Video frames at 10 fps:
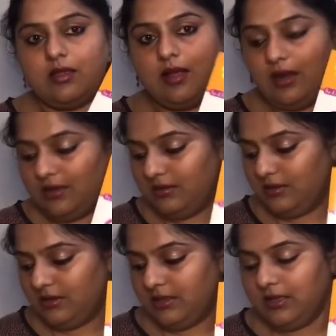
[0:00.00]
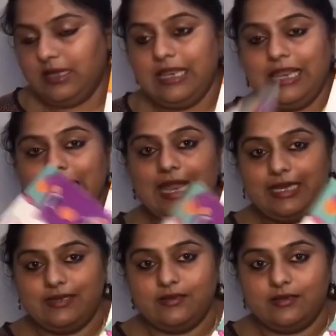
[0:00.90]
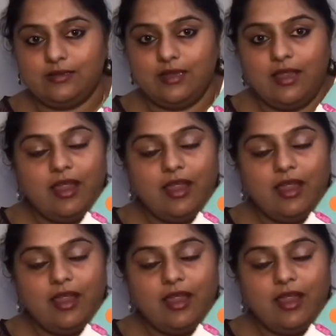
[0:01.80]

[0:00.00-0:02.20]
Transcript: colors, letters,